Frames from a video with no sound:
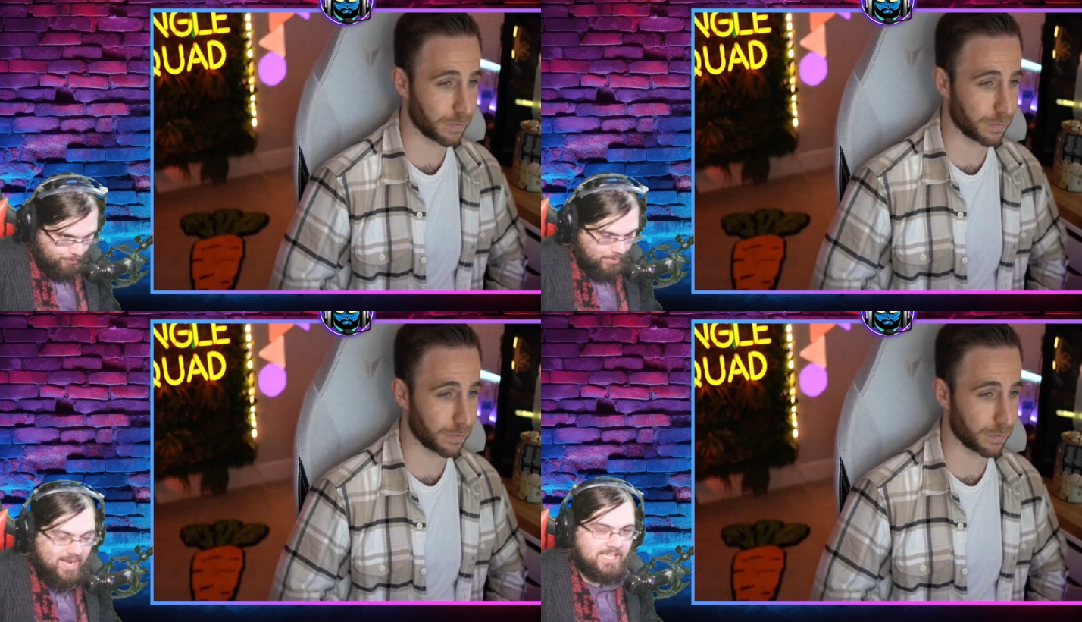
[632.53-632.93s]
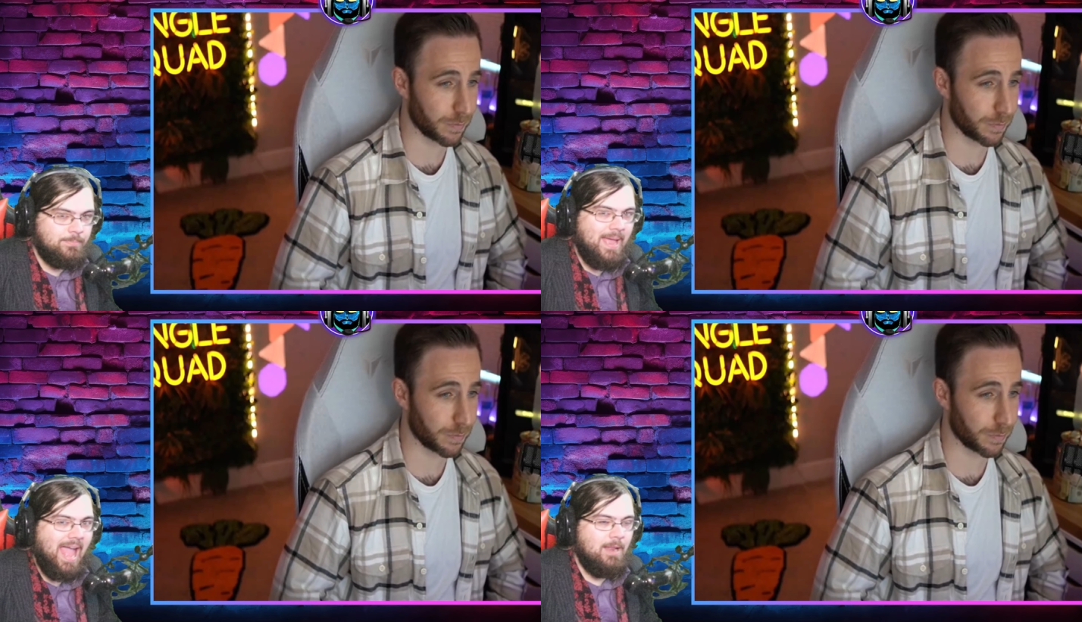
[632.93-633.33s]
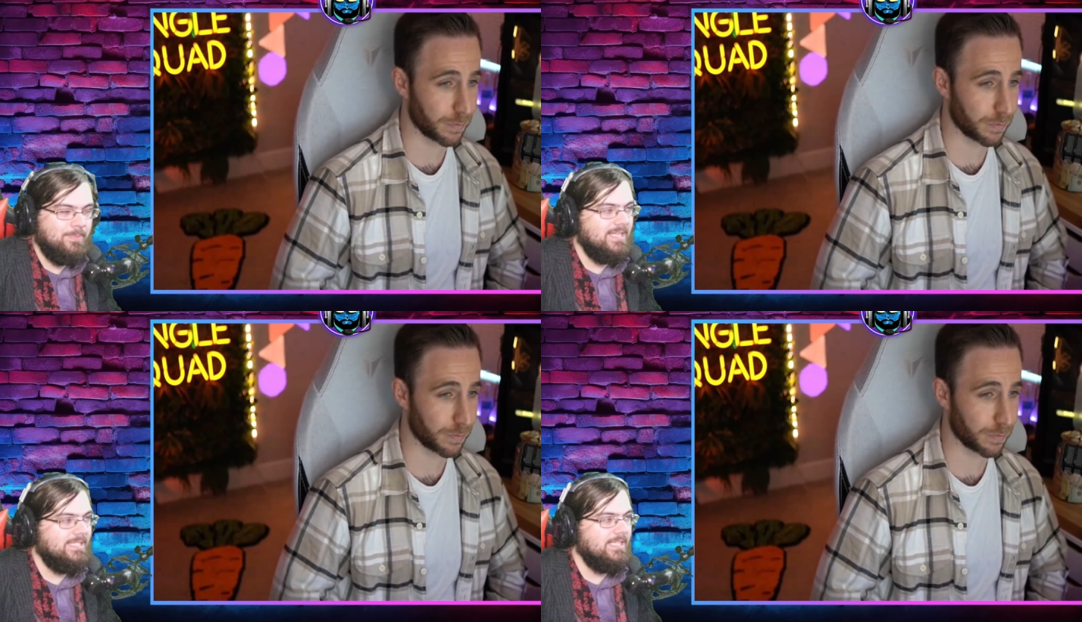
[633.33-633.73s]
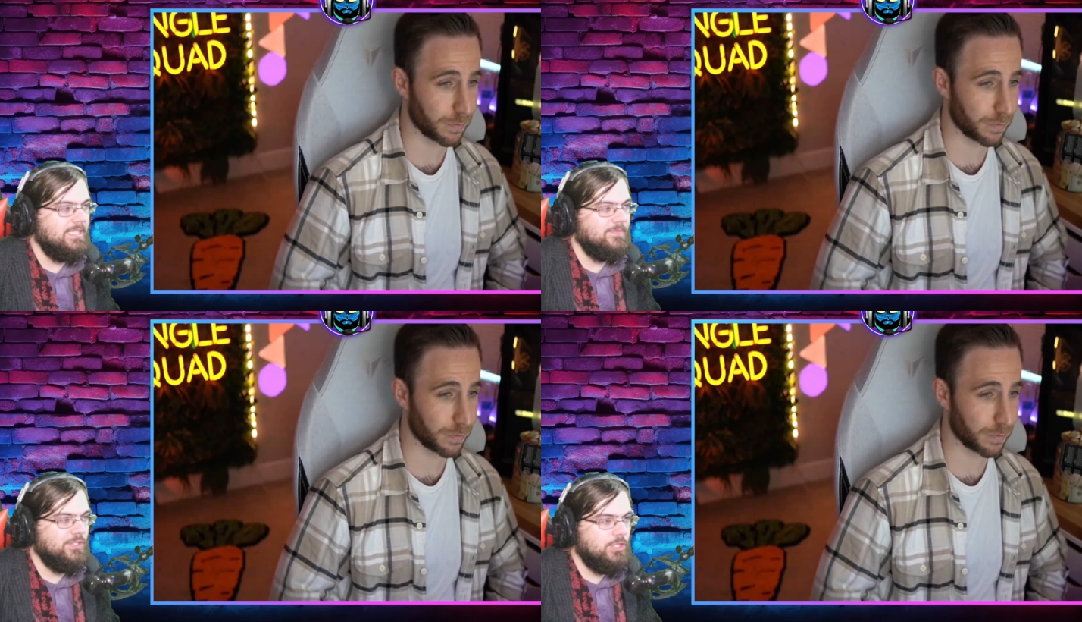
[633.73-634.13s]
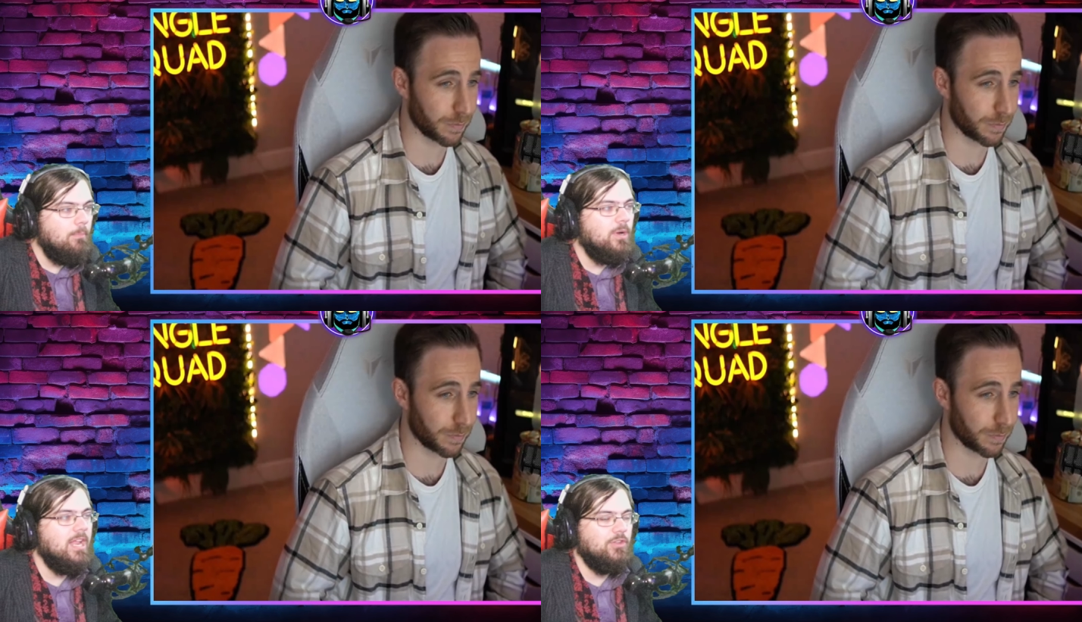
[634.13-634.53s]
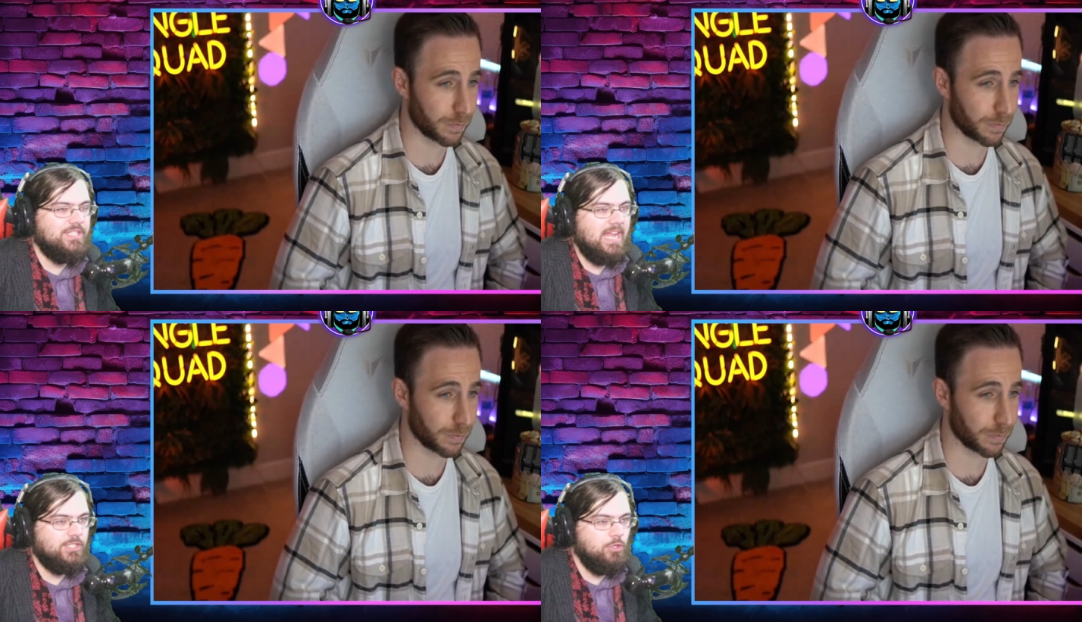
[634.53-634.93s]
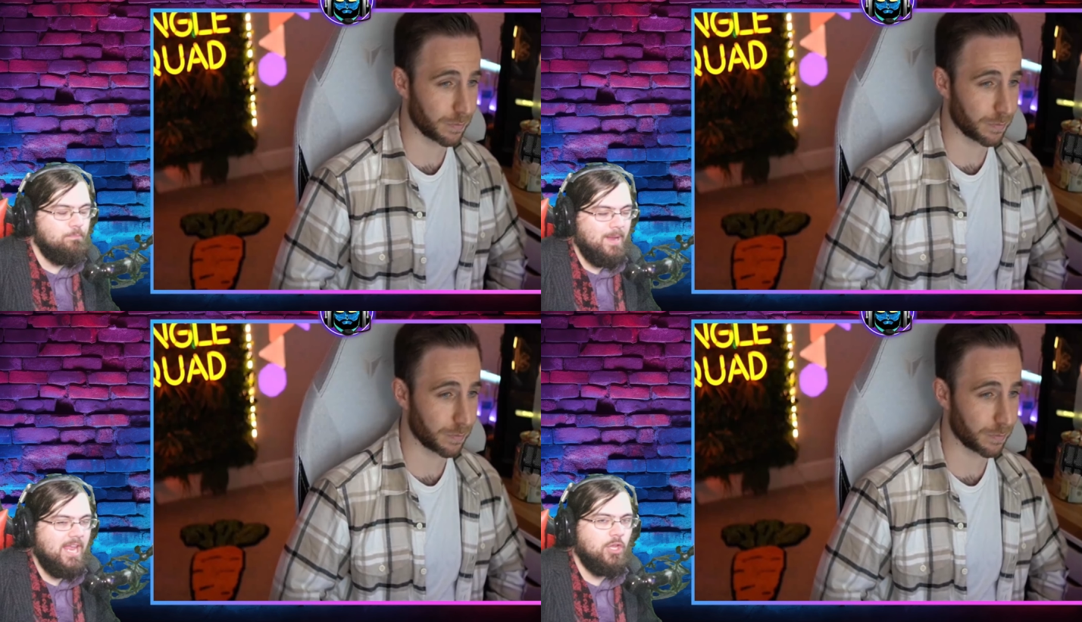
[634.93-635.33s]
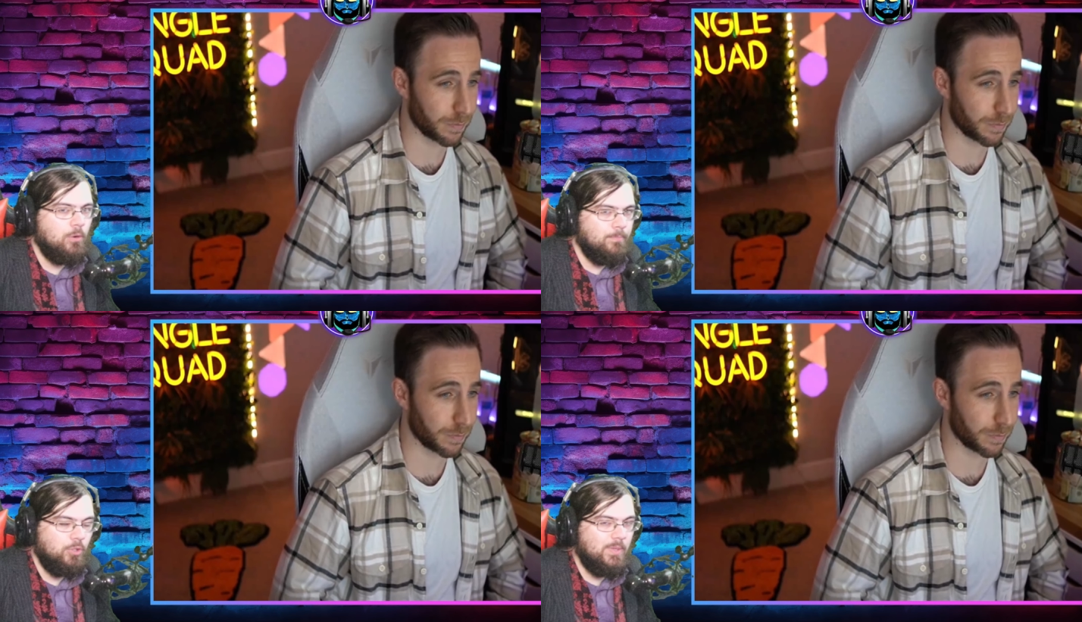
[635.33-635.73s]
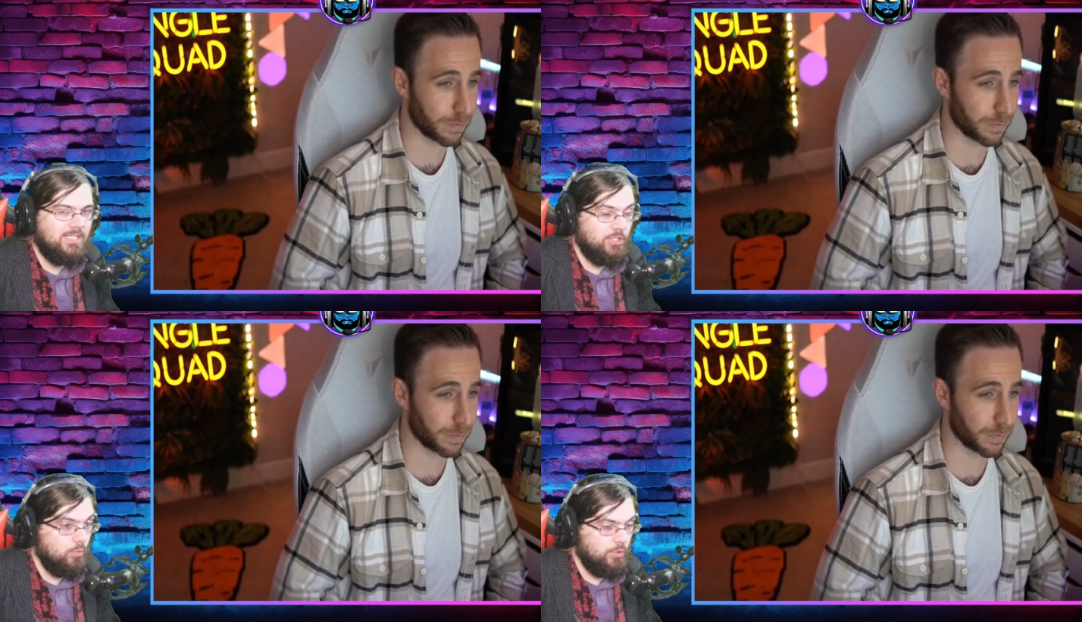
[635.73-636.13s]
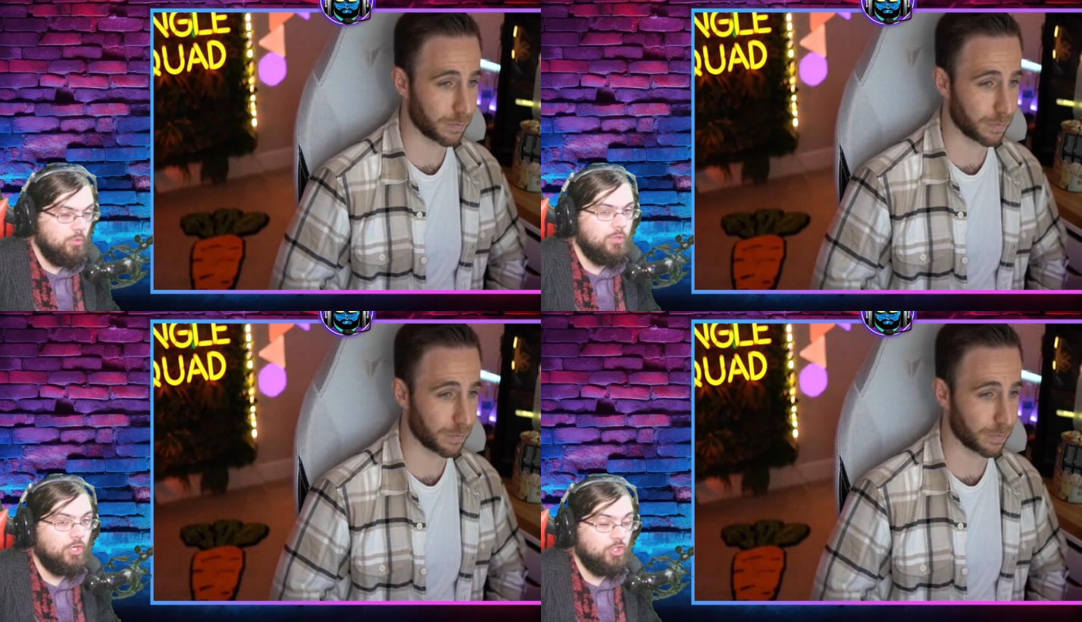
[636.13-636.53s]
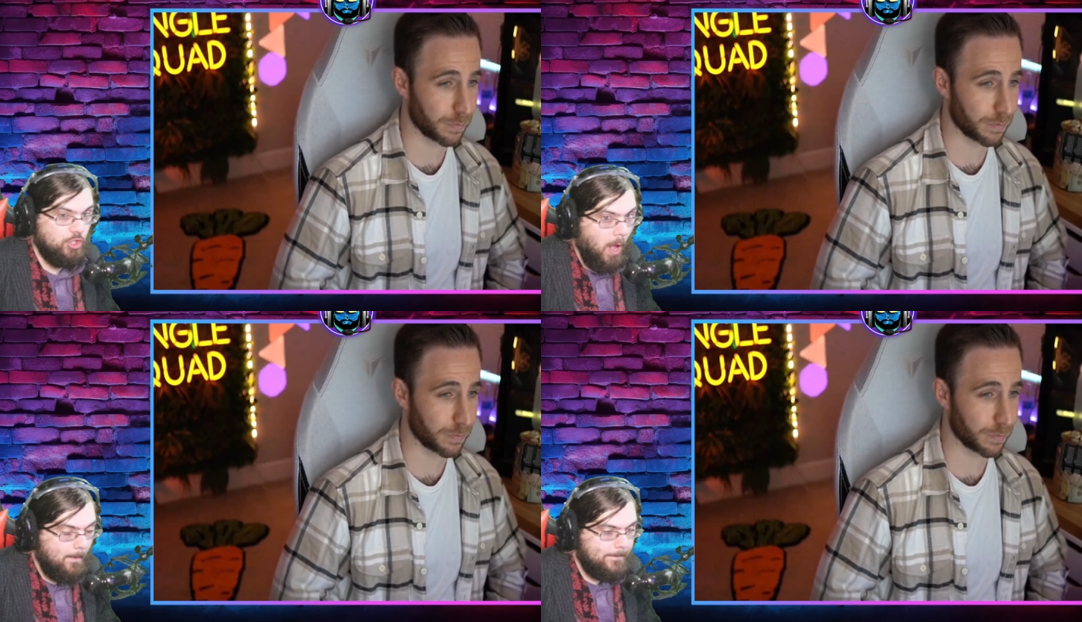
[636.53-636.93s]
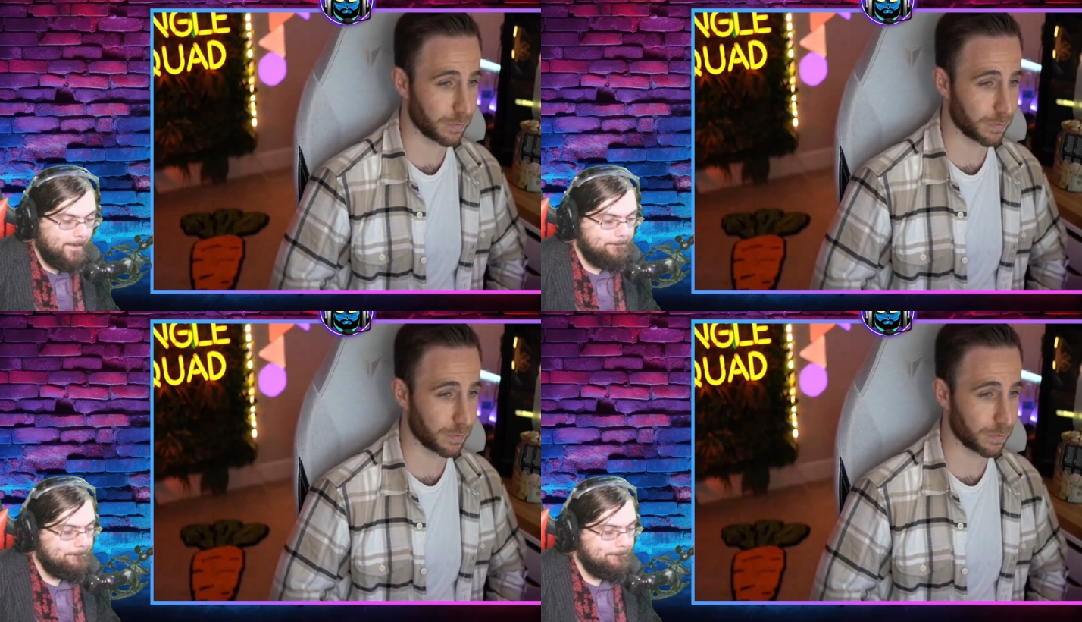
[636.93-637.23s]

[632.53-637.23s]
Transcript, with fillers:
Speaker 1: but it's bad business if someone else has to pay your employees to do their job.